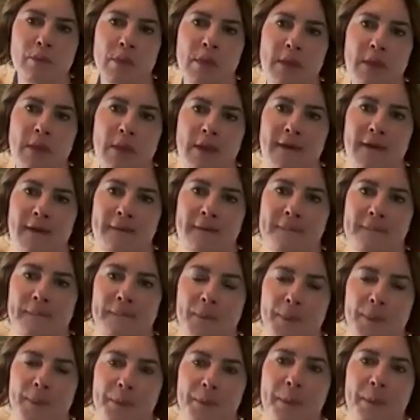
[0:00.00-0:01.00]

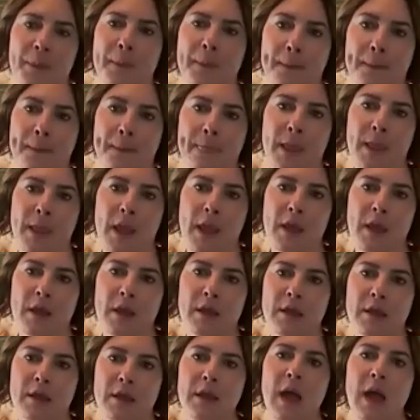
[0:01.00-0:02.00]

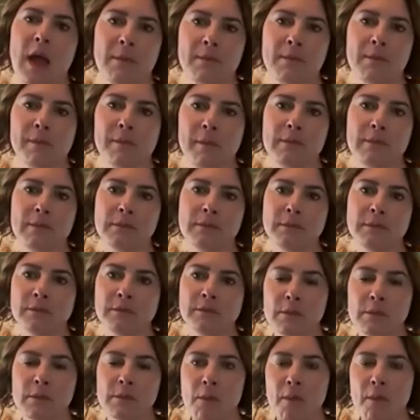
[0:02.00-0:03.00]

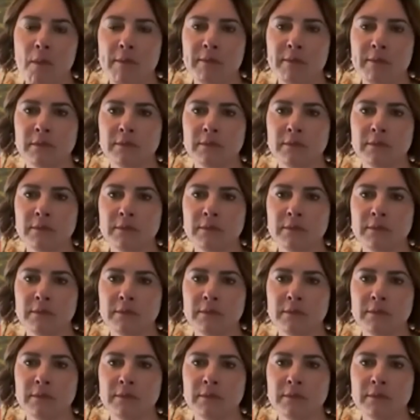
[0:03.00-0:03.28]
The person shown says nothing.